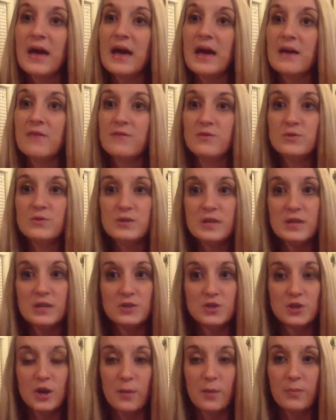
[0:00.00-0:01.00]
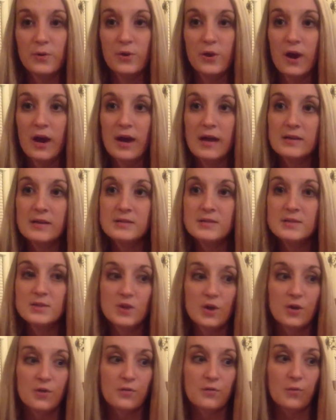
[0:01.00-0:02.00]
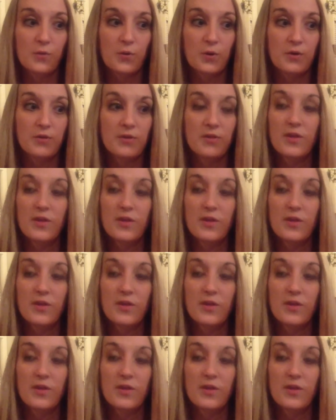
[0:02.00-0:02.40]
If you teach upper grades, 3rd, 4th,